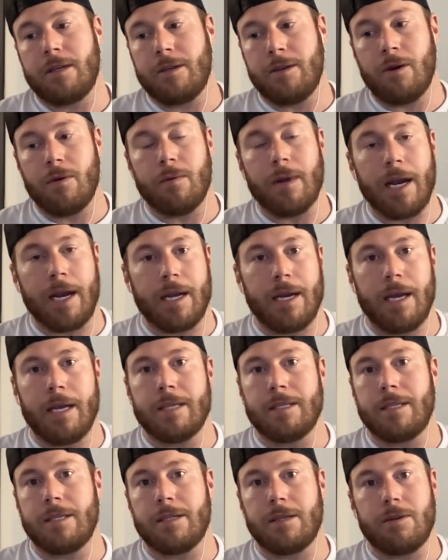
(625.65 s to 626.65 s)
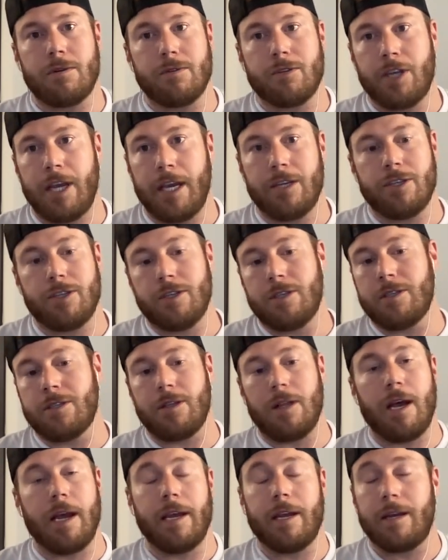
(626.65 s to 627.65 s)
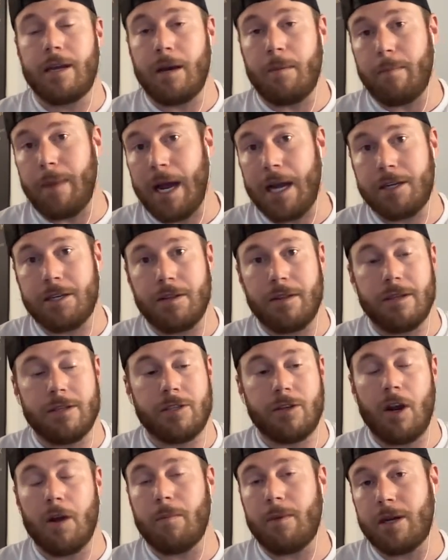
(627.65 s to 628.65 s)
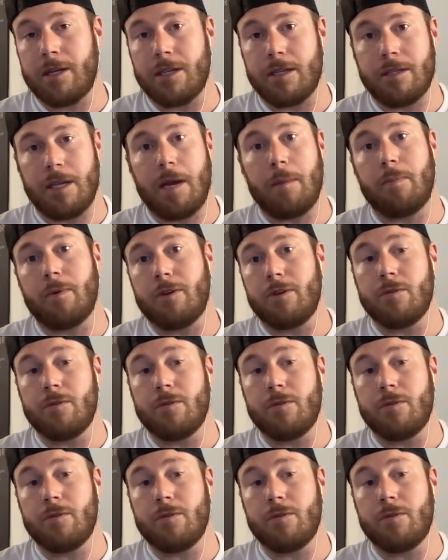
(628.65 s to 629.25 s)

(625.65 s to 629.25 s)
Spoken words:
You don't recognize these little changes. Like, come back to the Starbucks example.